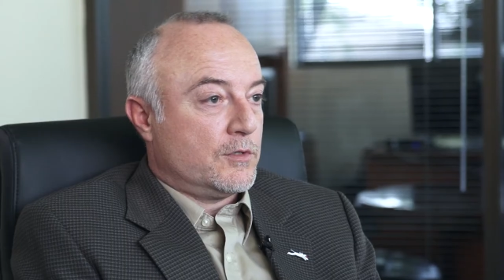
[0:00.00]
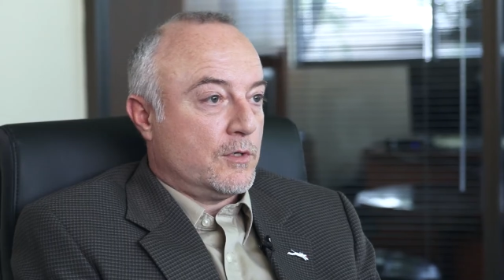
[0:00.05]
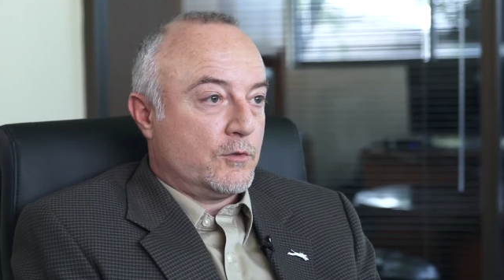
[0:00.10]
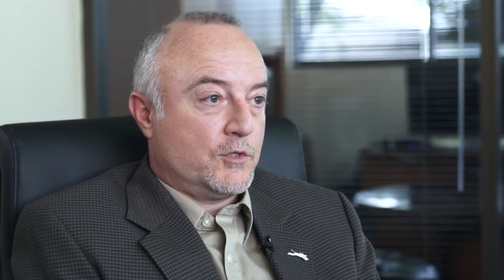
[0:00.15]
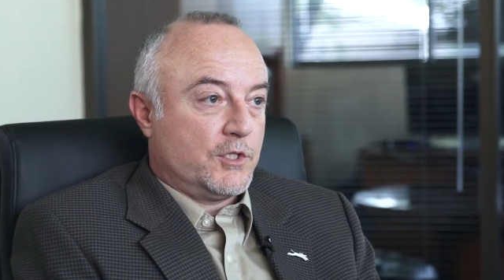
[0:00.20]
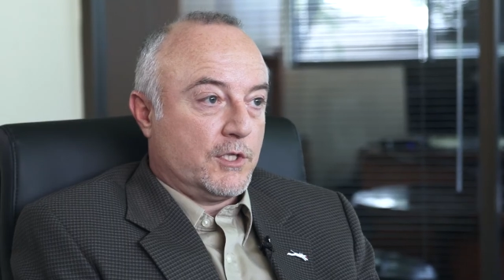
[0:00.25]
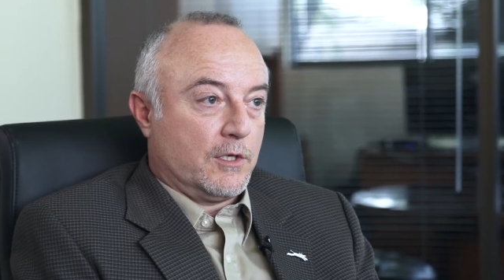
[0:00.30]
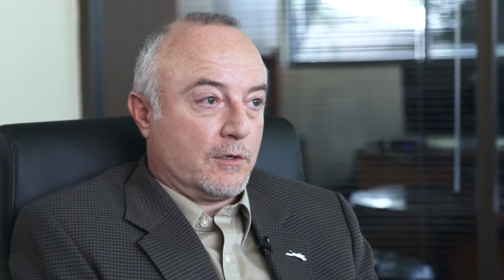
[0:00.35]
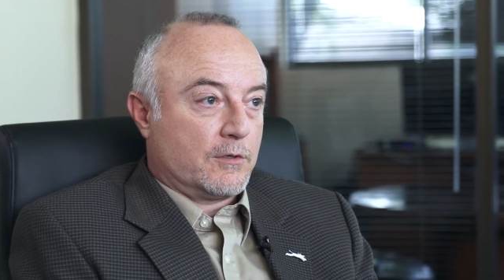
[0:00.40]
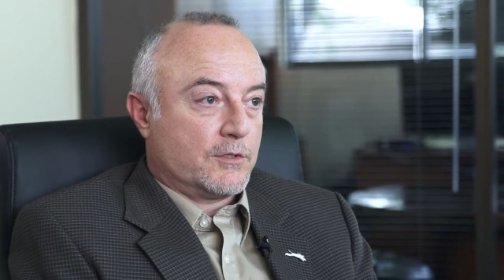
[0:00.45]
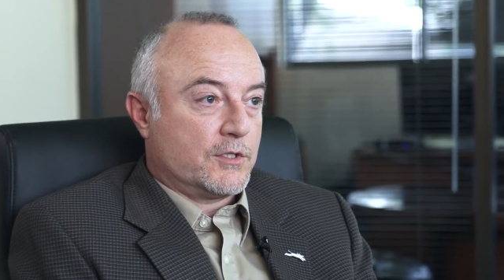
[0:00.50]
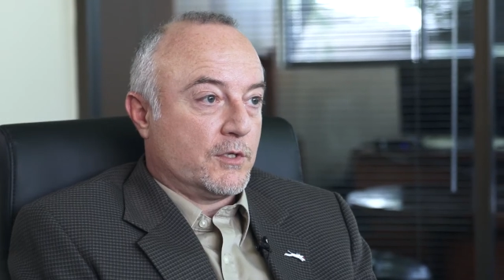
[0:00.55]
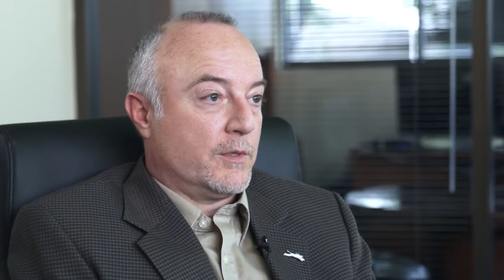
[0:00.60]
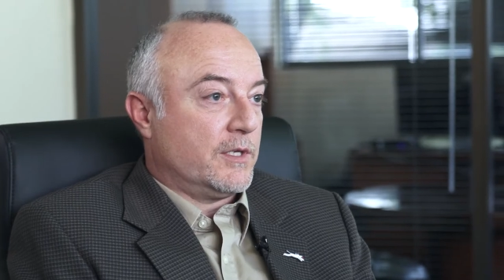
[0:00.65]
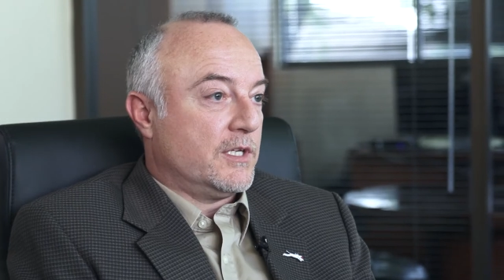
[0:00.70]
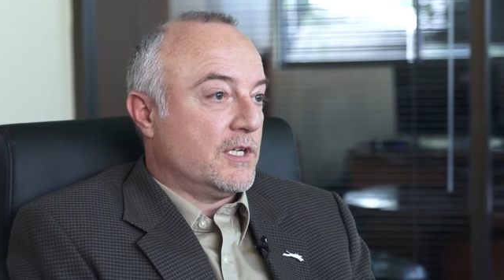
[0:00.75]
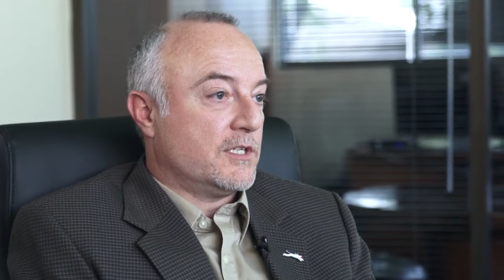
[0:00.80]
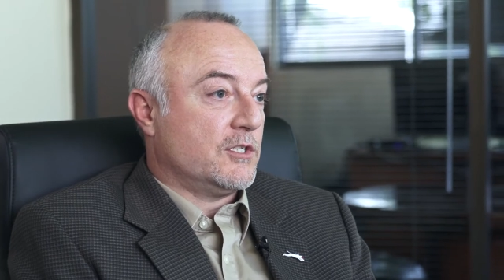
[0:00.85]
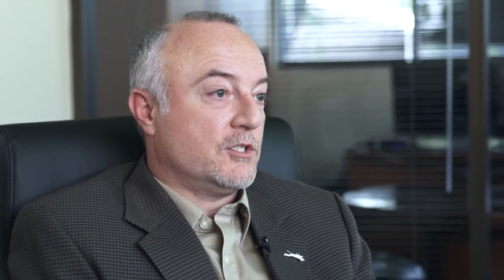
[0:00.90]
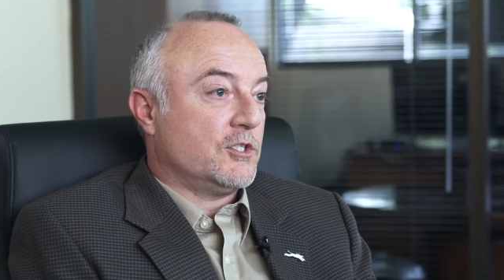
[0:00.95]
no chiller so
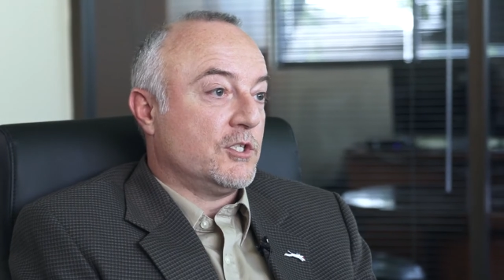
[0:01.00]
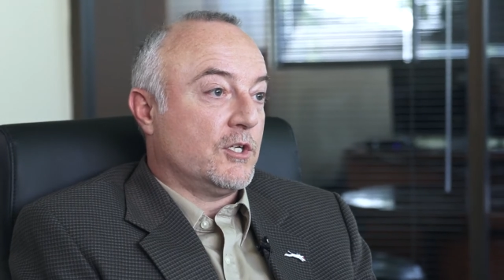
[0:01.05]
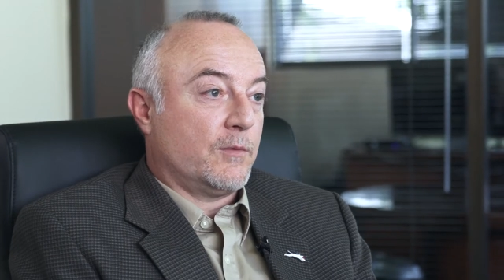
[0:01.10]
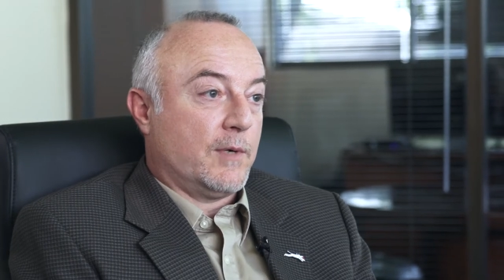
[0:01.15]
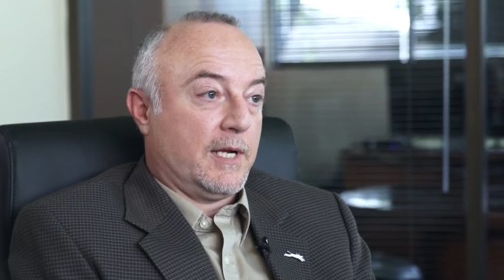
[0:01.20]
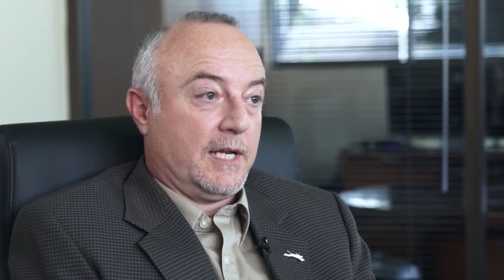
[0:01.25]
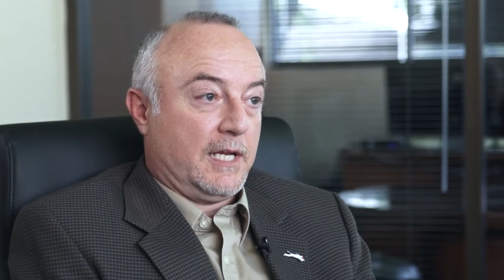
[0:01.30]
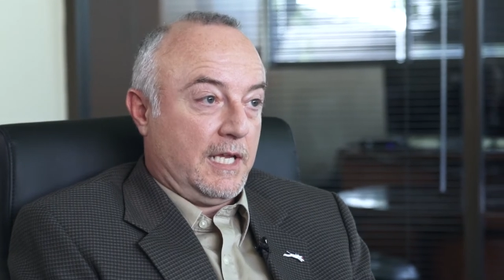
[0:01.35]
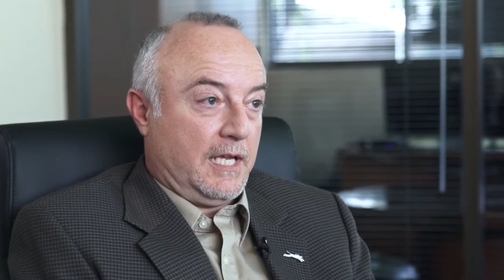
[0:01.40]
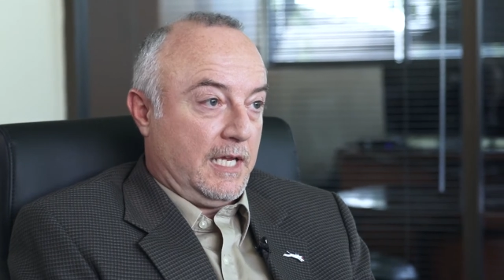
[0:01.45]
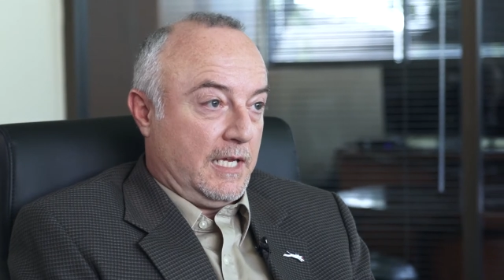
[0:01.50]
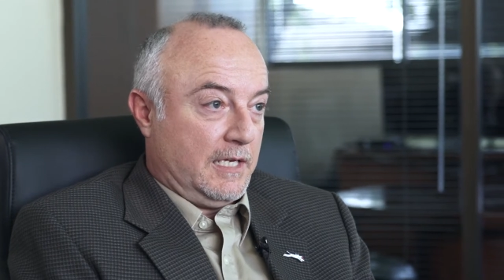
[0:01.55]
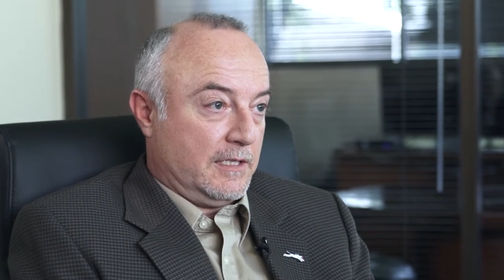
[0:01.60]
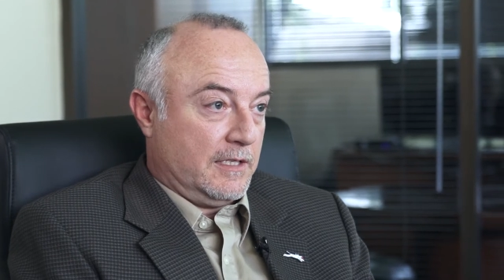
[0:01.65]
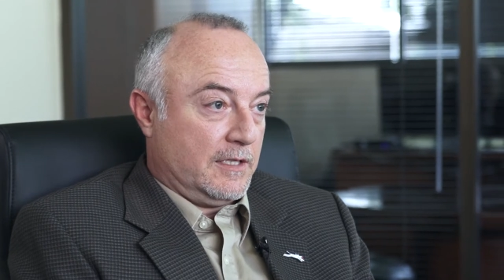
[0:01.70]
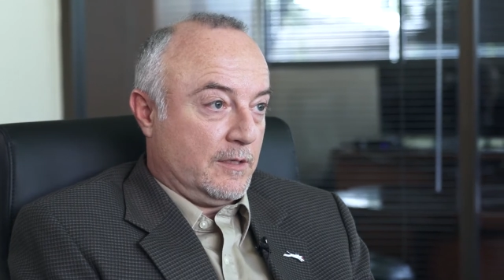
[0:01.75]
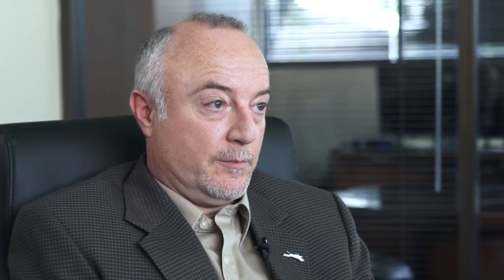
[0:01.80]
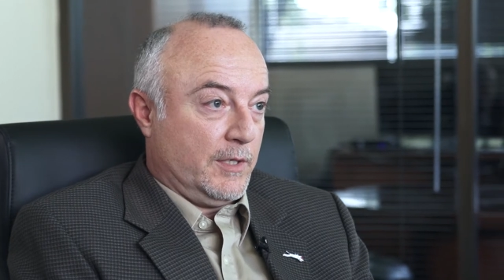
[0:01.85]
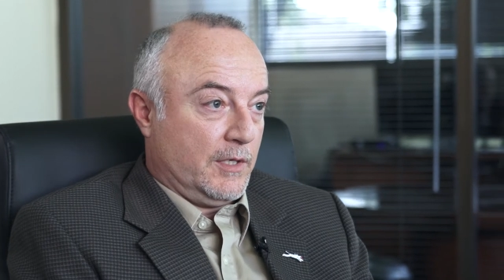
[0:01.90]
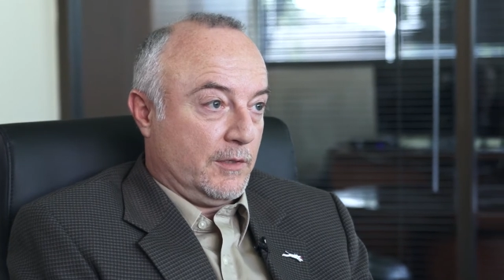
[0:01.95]
it doesn't generate heat
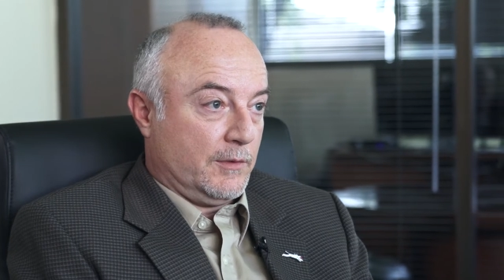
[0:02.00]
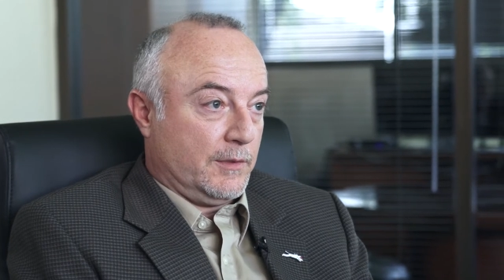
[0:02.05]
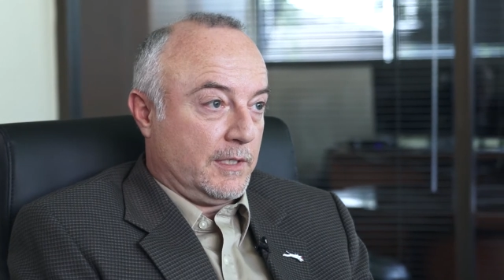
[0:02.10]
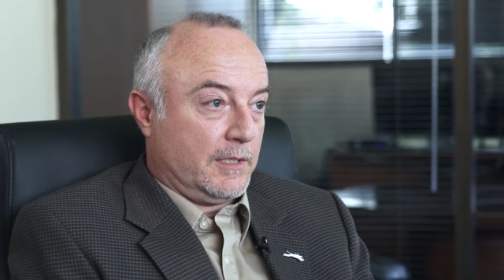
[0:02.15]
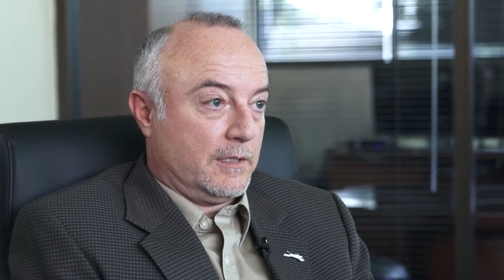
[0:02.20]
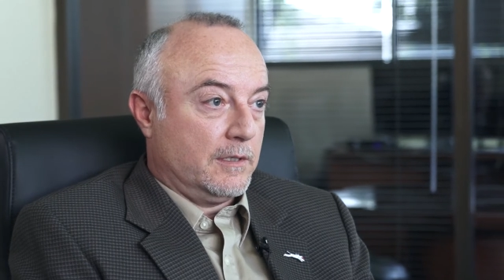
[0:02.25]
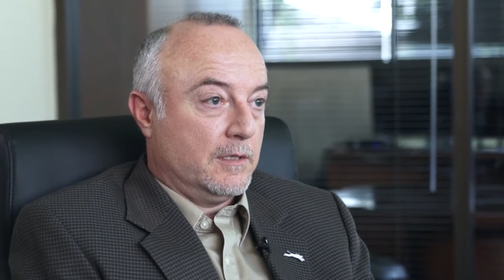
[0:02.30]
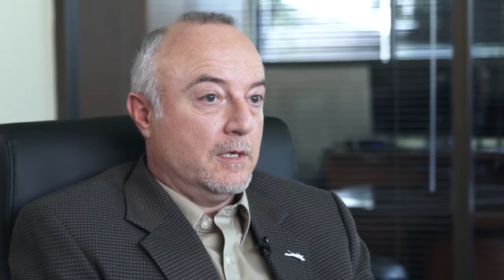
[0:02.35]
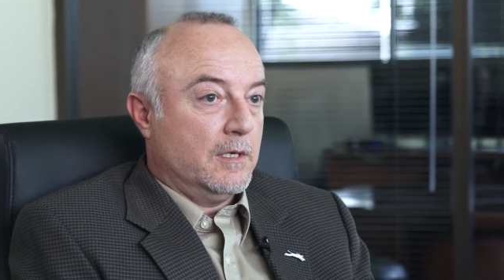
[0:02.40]
in the building.